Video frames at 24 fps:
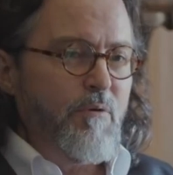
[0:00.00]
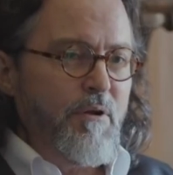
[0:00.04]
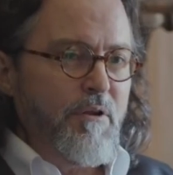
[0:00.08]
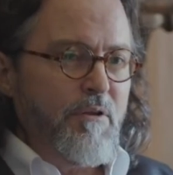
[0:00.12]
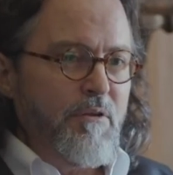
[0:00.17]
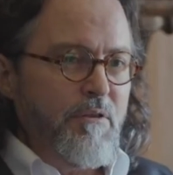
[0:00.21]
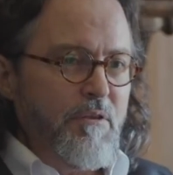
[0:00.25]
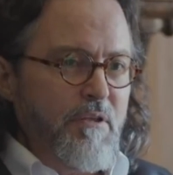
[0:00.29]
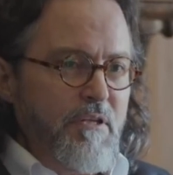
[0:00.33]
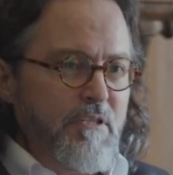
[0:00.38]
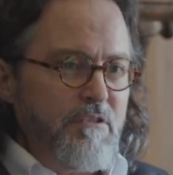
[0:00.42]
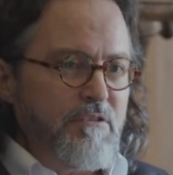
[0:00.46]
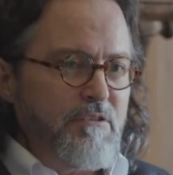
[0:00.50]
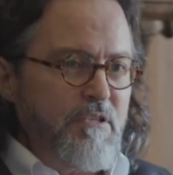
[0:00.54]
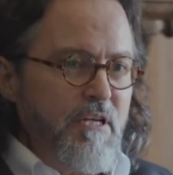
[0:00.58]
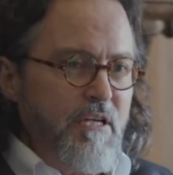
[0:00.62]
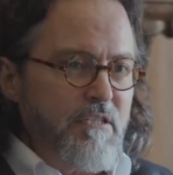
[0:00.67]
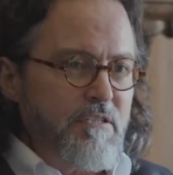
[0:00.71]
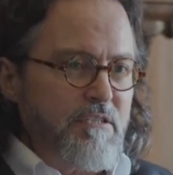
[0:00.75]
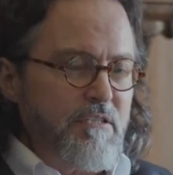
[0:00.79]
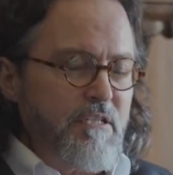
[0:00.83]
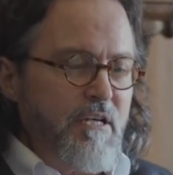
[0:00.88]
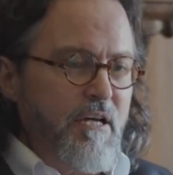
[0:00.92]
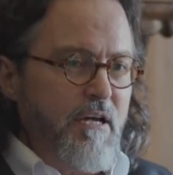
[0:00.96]
One of the things
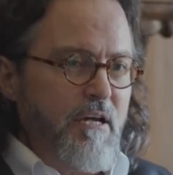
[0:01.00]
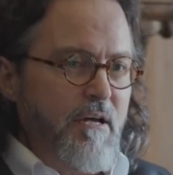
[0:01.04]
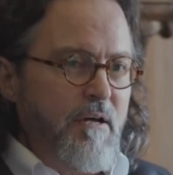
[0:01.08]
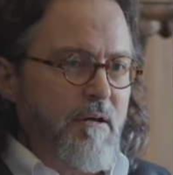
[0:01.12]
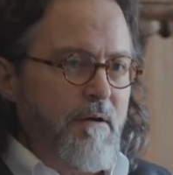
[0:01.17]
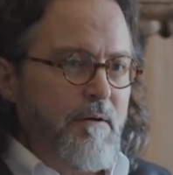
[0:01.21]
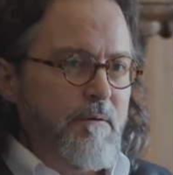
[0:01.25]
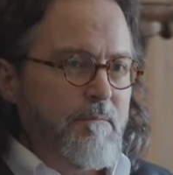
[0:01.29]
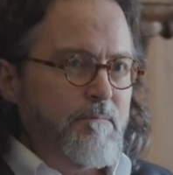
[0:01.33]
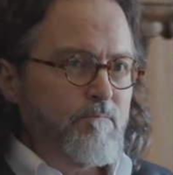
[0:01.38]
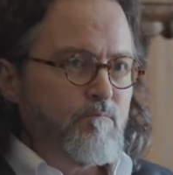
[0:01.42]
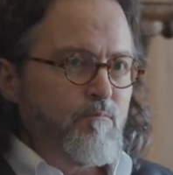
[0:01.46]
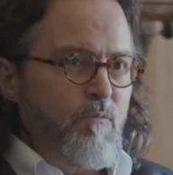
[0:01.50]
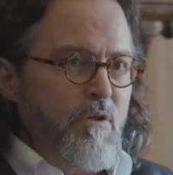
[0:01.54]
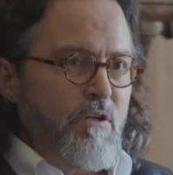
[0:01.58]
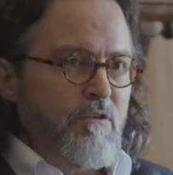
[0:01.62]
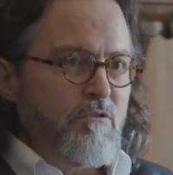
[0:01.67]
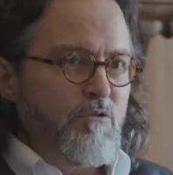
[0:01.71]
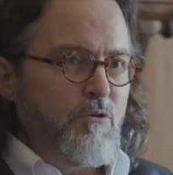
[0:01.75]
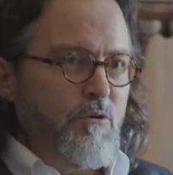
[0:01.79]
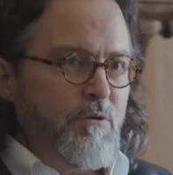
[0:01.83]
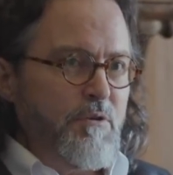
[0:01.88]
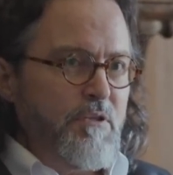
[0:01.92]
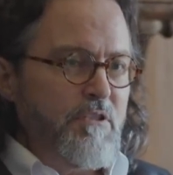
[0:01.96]
that
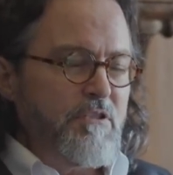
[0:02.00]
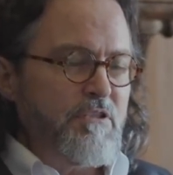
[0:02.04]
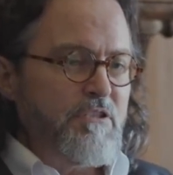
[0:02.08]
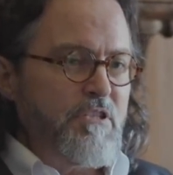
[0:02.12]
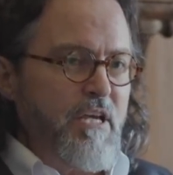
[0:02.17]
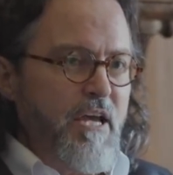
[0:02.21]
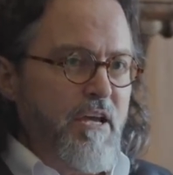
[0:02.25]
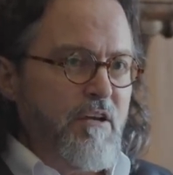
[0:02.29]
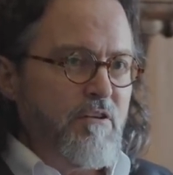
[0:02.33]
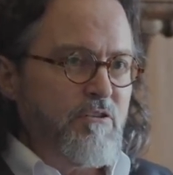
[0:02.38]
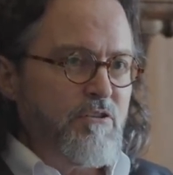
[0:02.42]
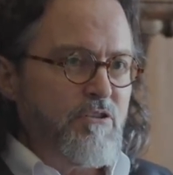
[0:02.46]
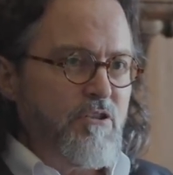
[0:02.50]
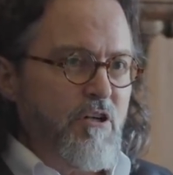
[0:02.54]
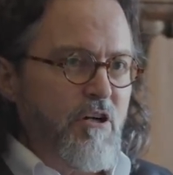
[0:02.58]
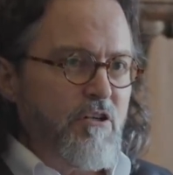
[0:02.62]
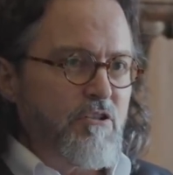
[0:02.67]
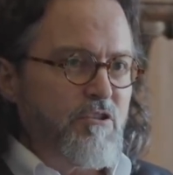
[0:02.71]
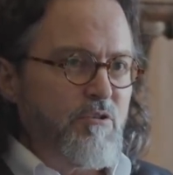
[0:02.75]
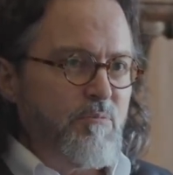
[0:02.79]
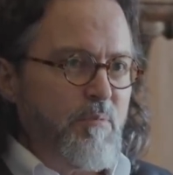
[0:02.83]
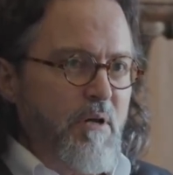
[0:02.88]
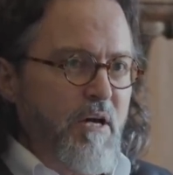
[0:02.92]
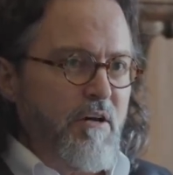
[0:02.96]
Dorothy Sayers
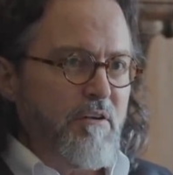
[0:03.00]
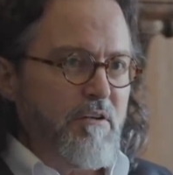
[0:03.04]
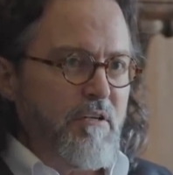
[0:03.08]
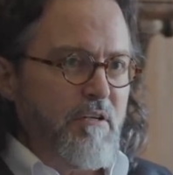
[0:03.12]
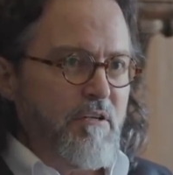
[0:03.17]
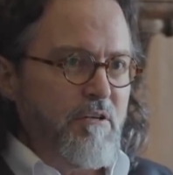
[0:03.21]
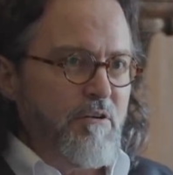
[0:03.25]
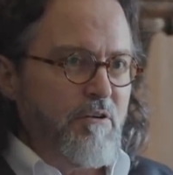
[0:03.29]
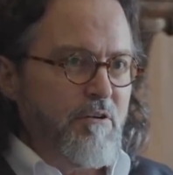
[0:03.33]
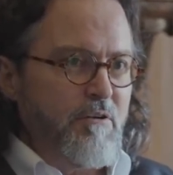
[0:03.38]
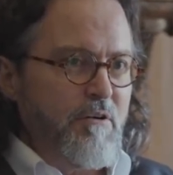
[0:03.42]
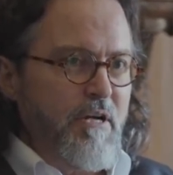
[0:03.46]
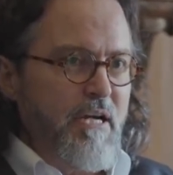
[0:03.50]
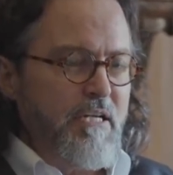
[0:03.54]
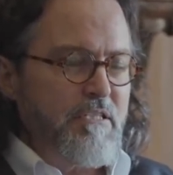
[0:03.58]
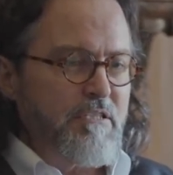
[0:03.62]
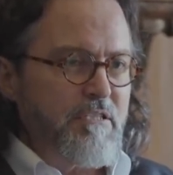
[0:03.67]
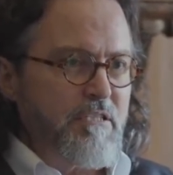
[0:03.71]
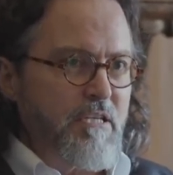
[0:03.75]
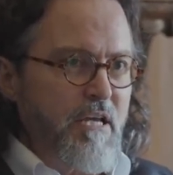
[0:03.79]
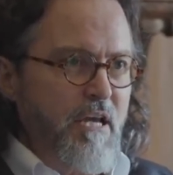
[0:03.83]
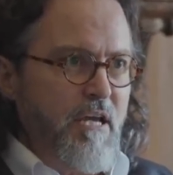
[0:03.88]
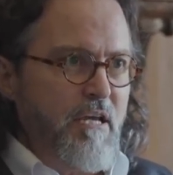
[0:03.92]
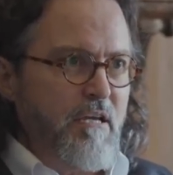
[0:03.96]
talks about in her
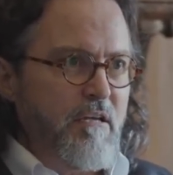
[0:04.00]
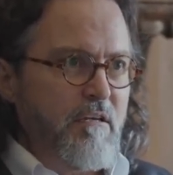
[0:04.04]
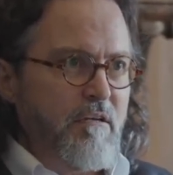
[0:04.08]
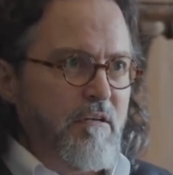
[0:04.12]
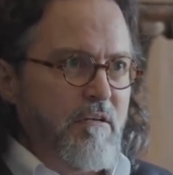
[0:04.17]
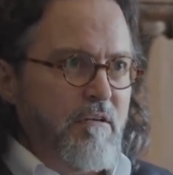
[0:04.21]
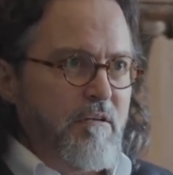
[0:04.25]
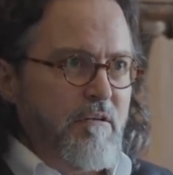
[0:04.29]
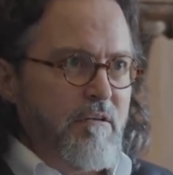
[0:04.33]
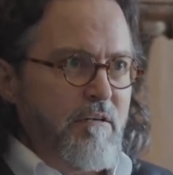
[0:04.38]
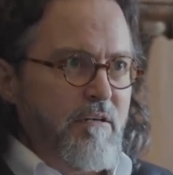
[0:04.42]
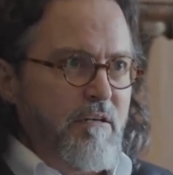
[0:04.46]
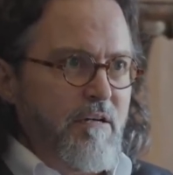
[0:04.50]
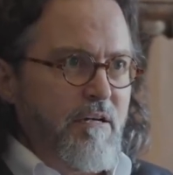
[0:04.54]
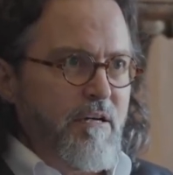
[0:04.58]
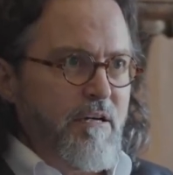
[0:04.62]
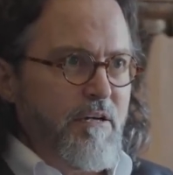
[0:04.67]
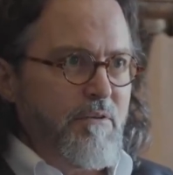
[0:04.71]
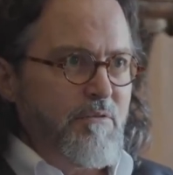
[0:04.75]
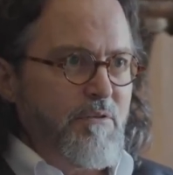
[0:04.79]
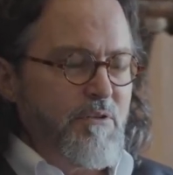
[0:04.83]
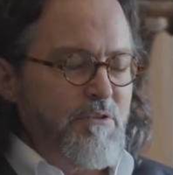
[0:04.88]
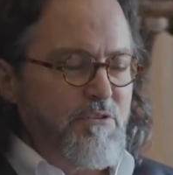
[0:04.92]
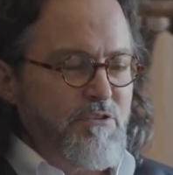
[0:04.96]
essay,
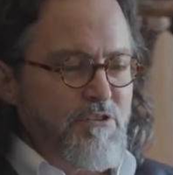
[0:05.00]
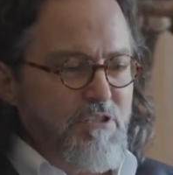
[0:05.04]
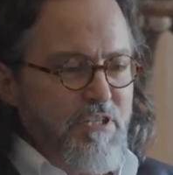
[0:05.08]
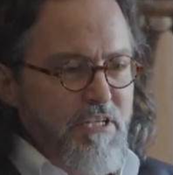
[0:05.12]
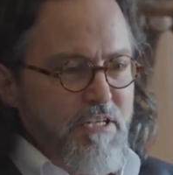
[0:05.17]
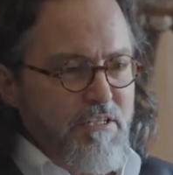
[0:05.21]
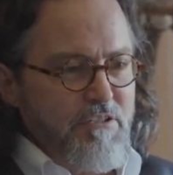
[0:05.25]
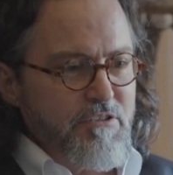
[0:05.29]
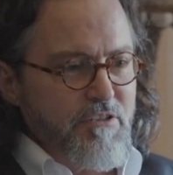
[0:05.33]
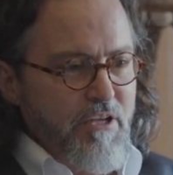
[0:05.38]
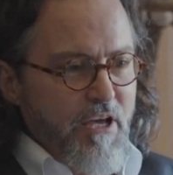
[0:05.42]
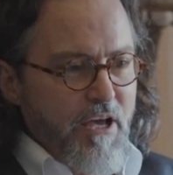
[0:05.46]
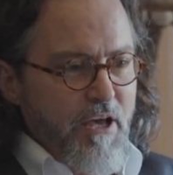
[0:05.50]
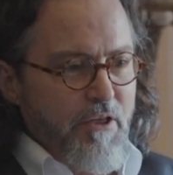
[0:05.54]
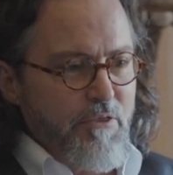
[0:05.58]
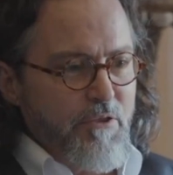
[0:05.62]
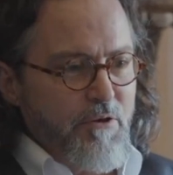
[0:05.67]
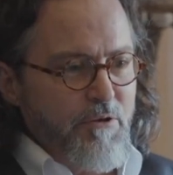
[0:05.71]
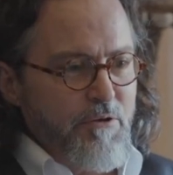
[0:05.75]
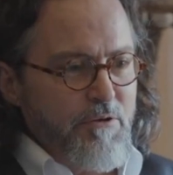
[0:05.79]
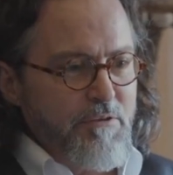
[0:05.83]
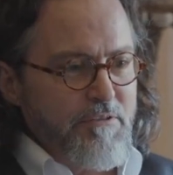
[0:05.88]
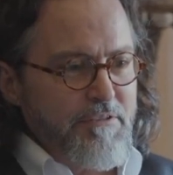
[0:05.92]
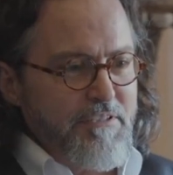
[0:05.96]
The Six
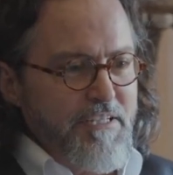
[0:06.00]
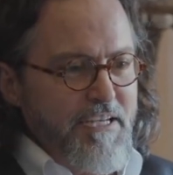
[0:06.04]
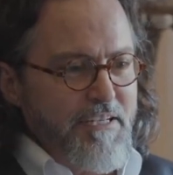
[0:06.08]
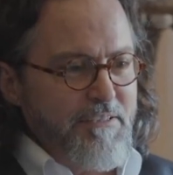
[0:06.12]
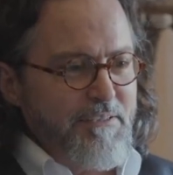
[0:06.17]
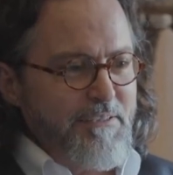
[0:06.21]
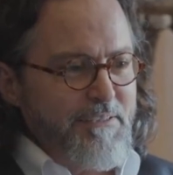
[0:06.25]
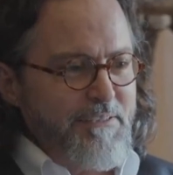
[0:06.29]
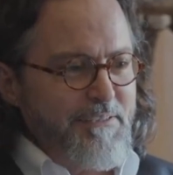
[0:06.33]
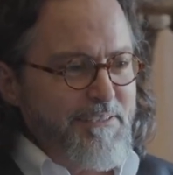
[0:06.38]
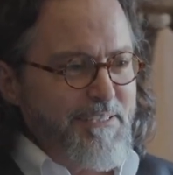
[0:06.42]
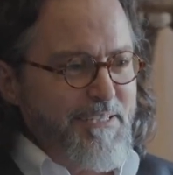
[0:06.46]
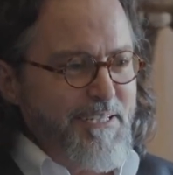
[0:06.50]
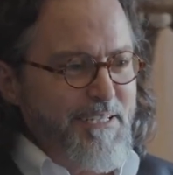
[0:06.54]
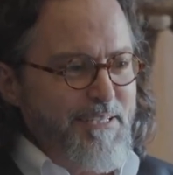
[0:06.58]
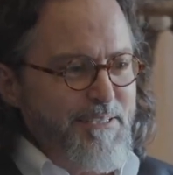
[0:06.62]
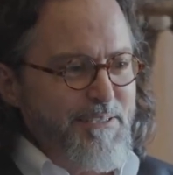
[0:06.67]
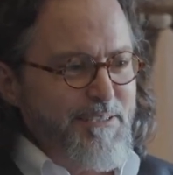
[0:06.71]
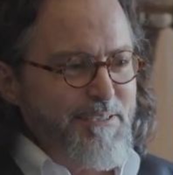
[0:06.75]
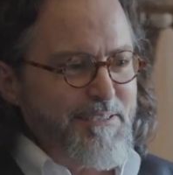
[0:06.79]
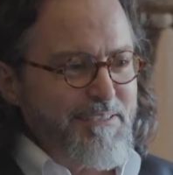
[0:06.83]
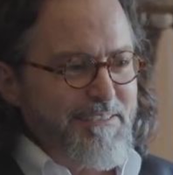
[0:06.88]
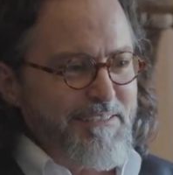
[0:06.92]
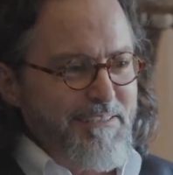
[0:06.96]
Other Deadly
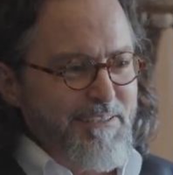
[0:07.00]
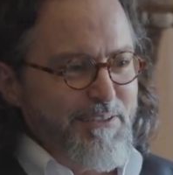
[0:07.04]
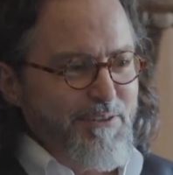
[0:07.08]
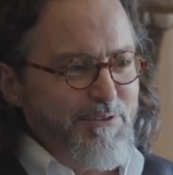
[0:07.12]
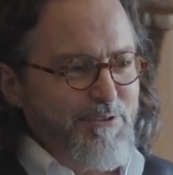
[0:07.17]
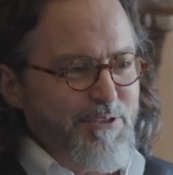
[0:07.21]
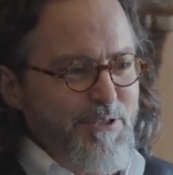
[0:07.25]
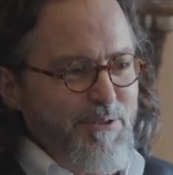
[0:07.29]
Sins, you know,